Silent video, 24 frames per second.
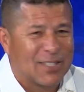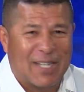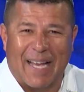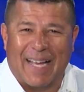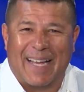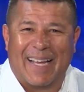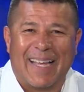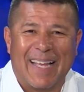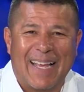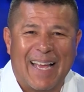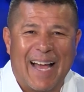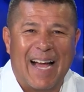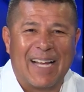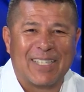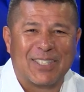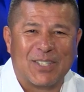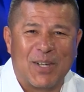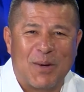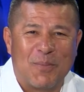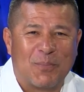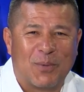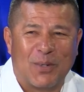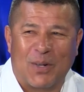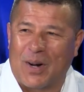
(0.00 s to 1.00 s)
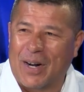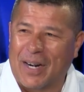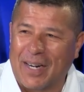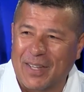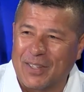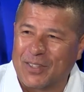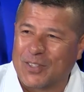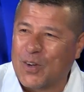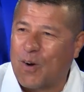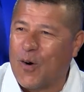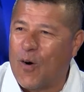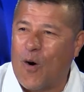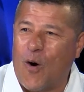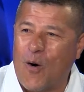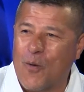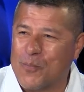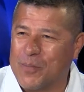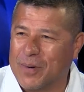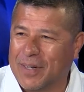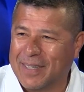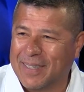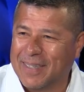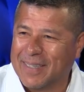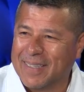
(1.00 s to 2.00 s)
I, jumped jump right into hope.
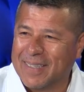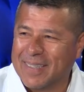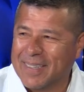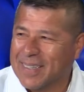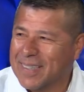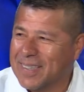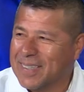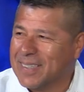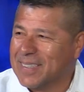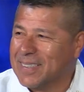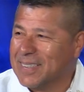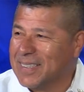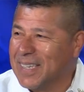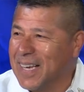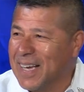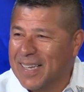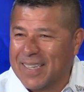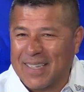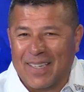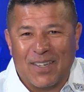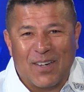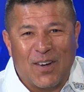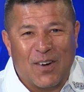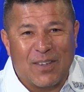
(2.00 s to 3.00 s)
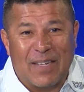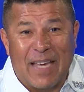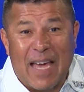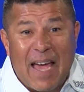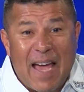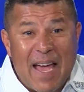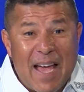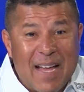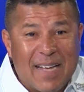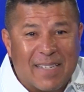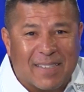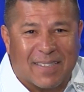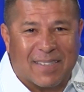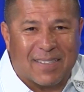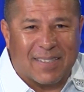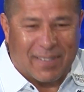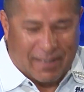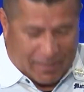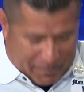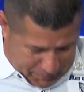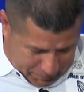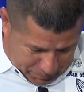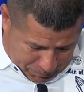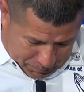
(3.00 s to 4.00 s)
Just in case, right? You know. Yes.
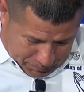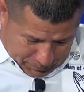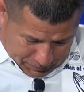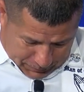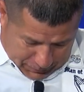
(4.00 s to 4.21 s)
Yeah.